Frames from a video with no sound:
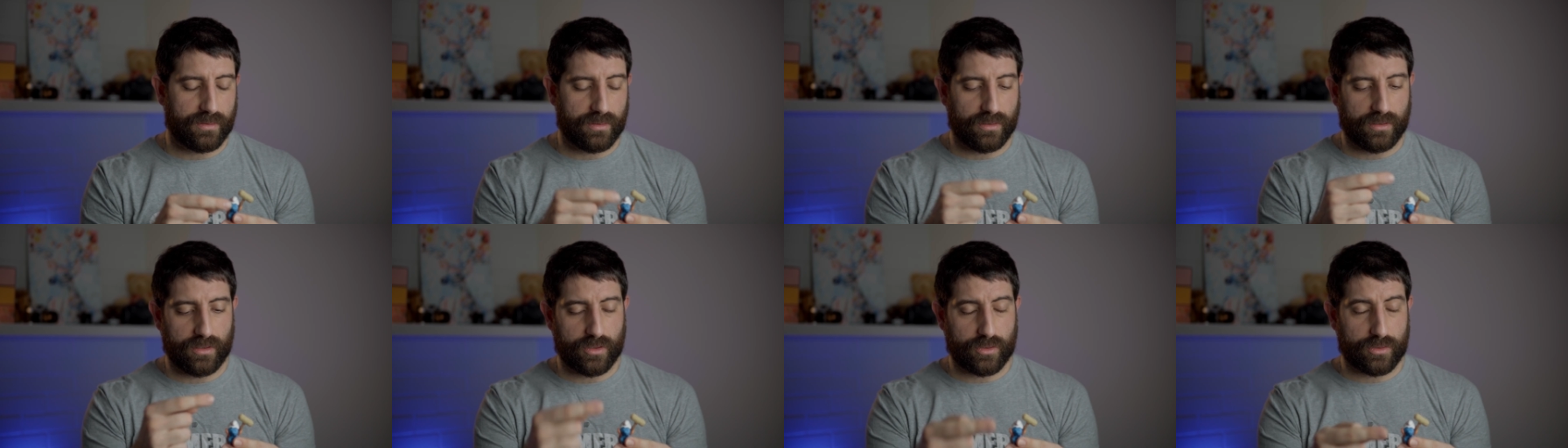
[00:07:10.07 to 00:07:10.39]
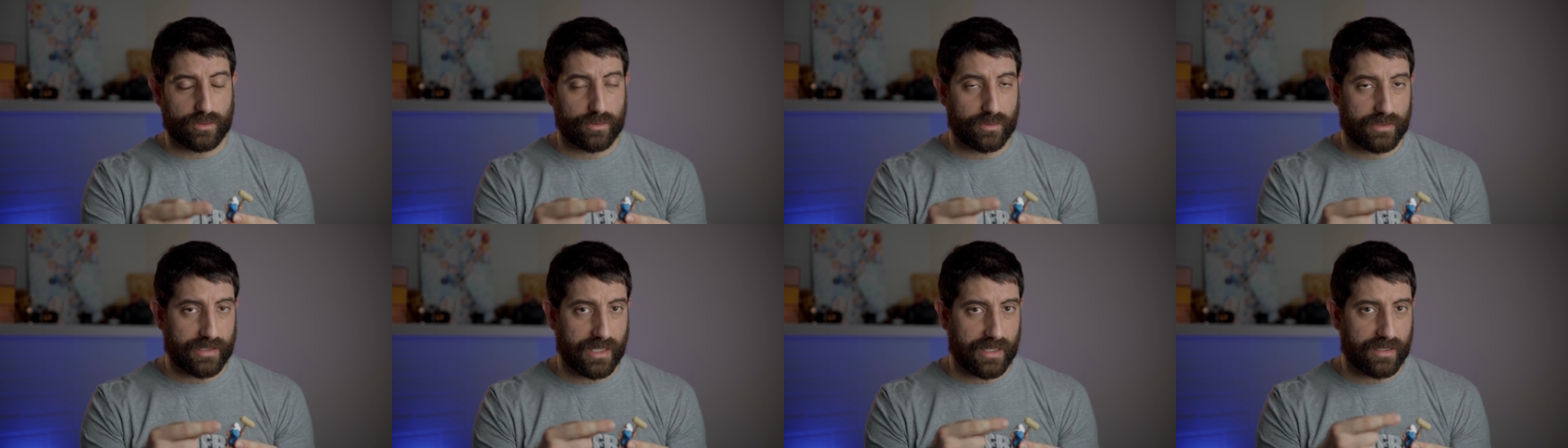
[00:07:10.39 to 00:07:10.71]

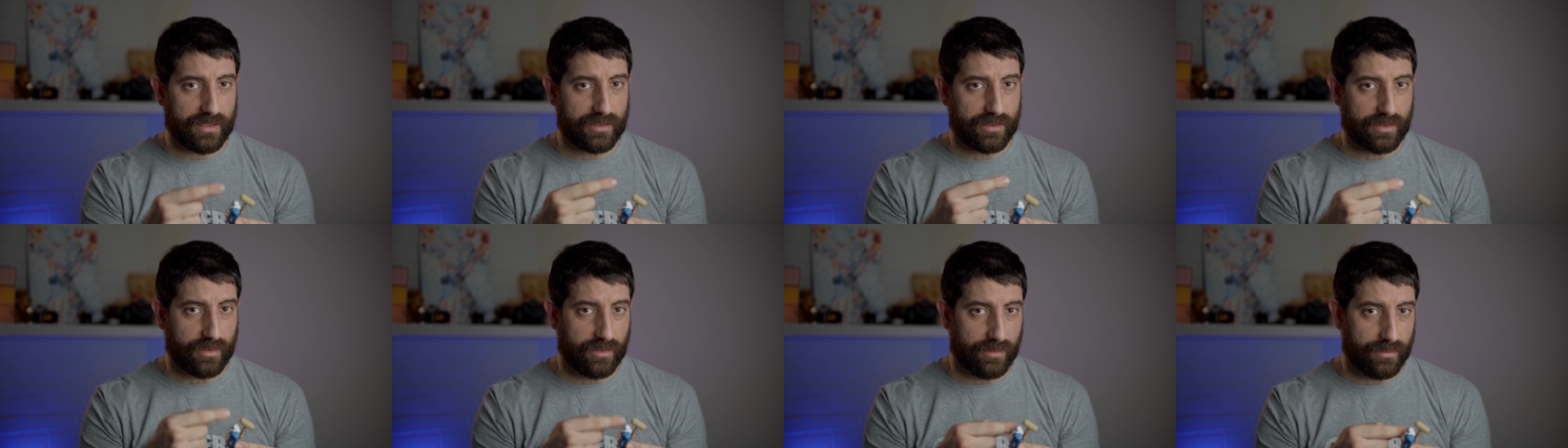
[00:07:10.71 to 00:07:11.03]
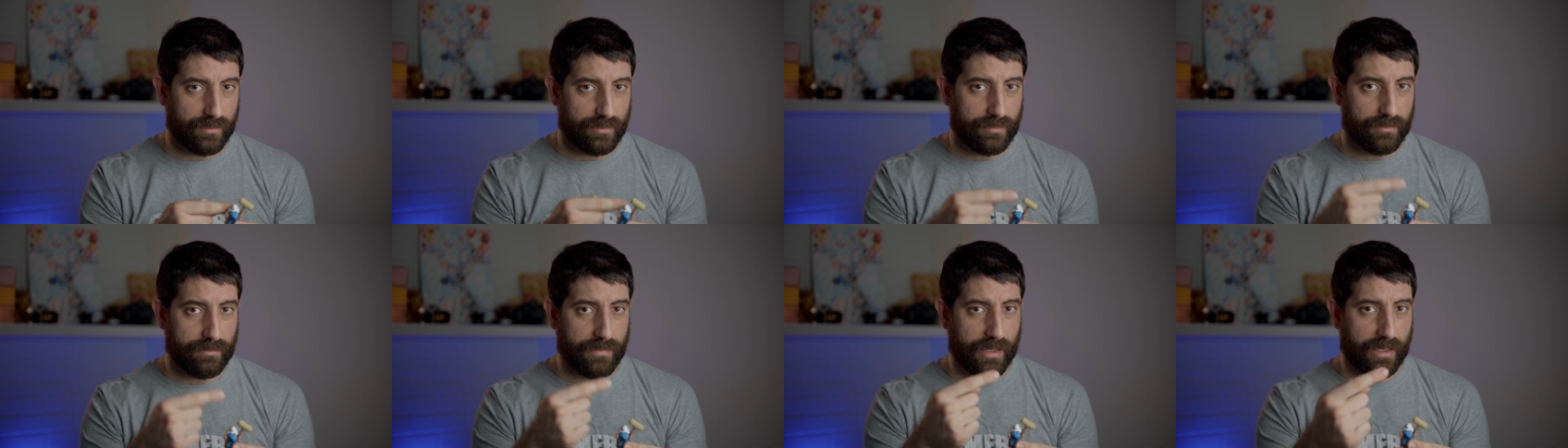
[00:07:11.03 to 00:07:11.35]
nose to sensor,
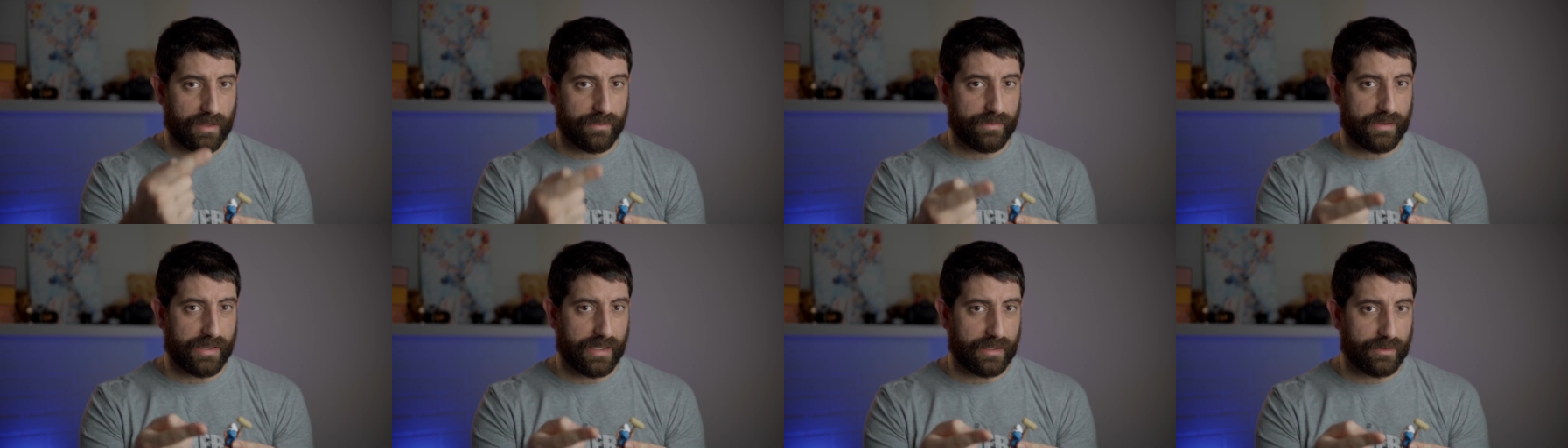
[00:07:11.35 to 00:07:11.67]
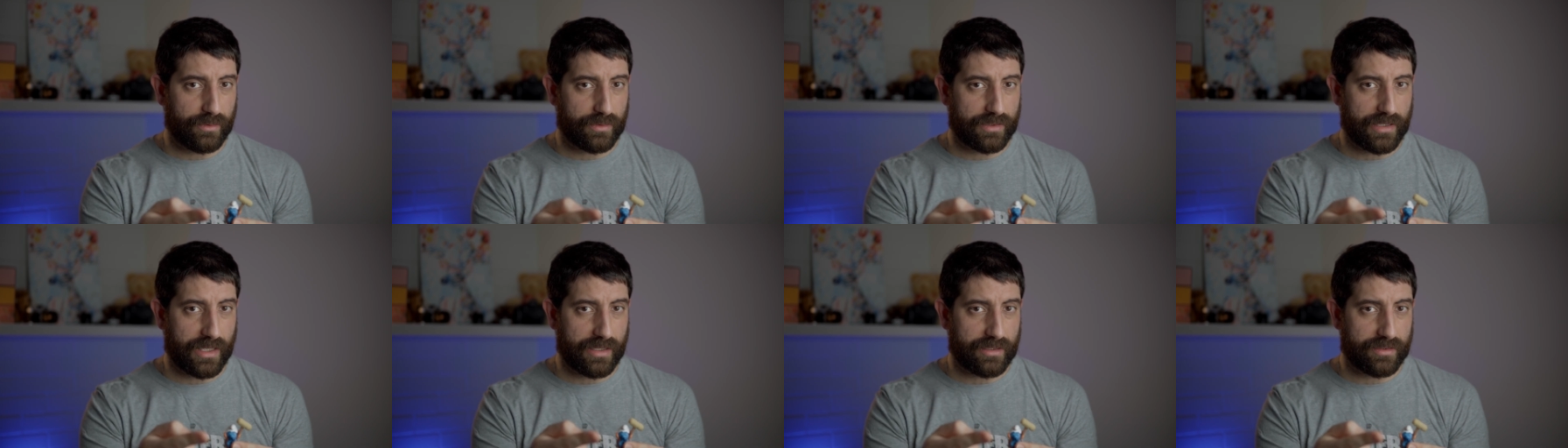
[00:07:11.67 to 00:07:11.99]
back of the
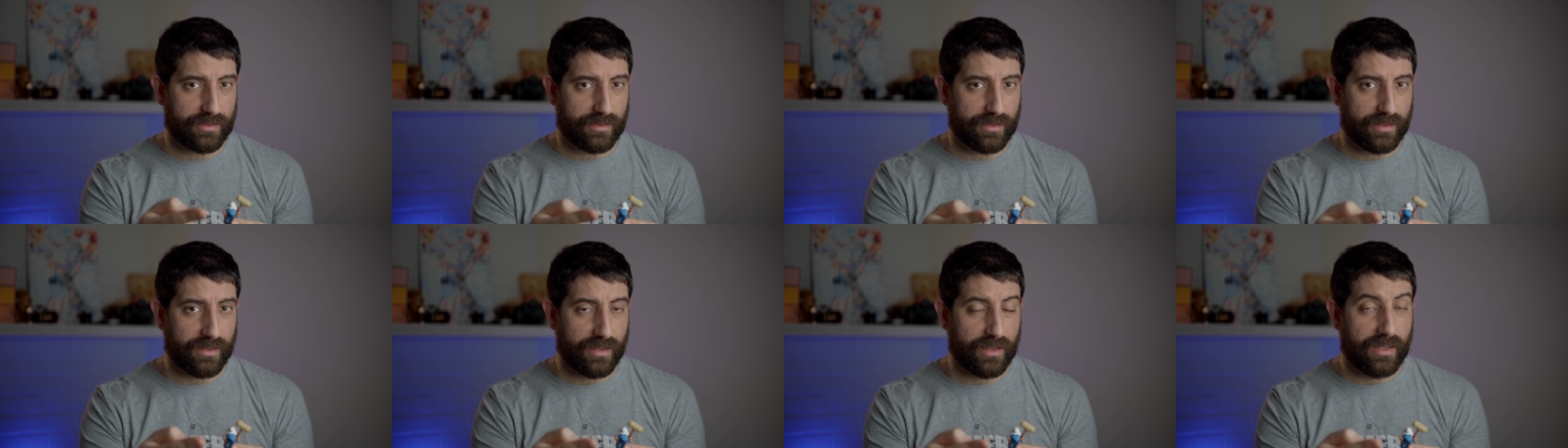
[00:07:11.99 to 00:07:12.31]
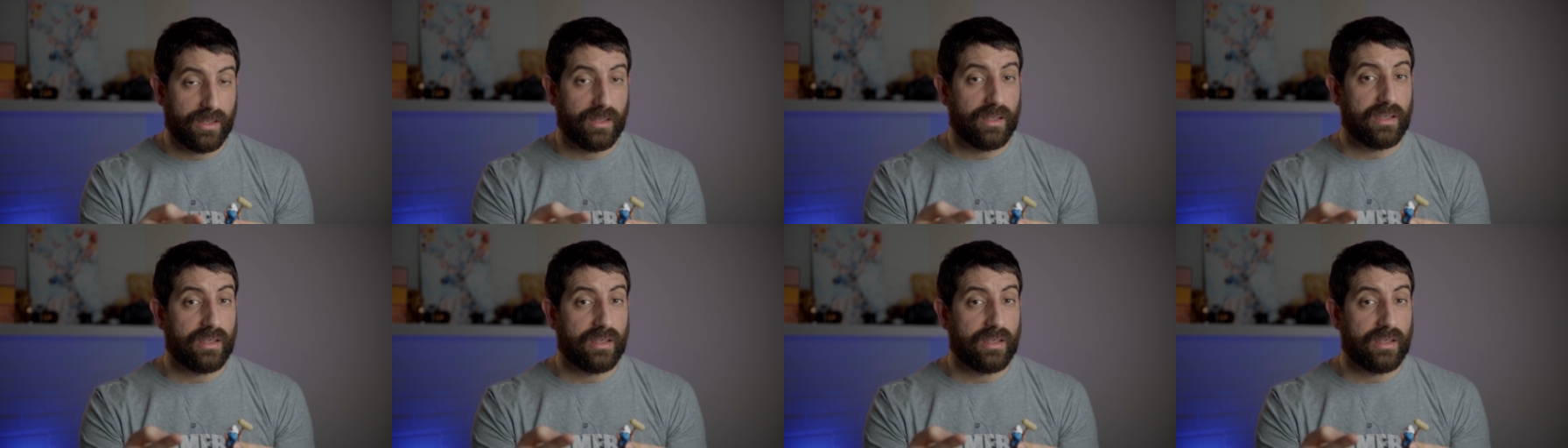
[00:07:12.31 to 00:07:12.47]
head to sensor,